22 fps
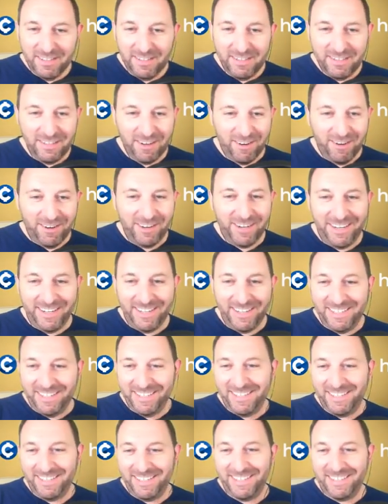
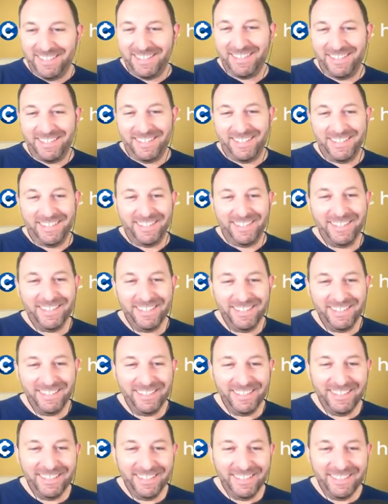
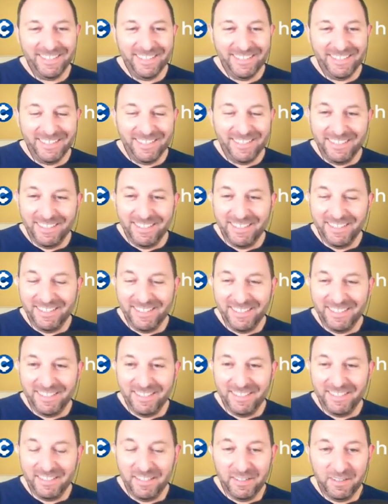
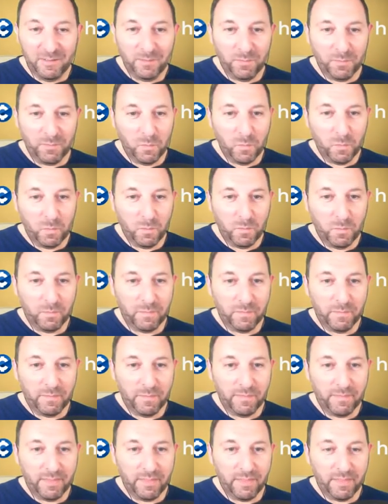
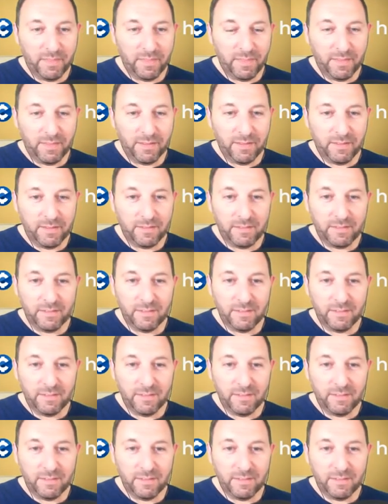[no speech]